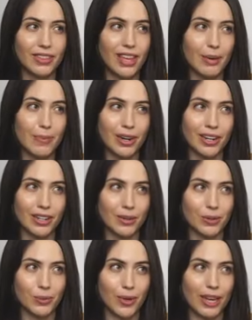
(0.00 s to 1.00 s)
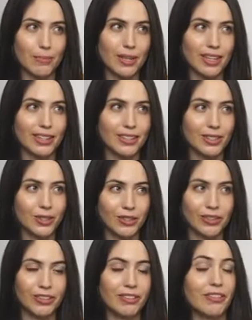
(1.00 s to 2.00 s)
That part goes away because the
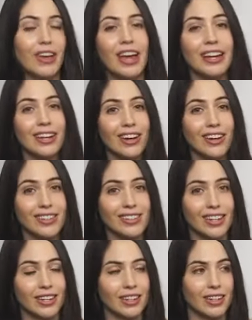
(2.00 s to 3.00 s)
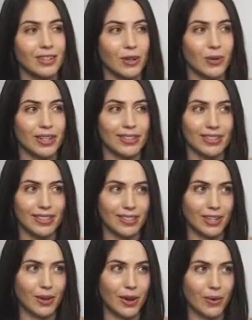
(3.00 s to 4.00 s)
derivative of any constant is always
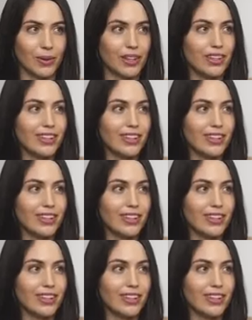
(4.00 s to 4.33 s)
0.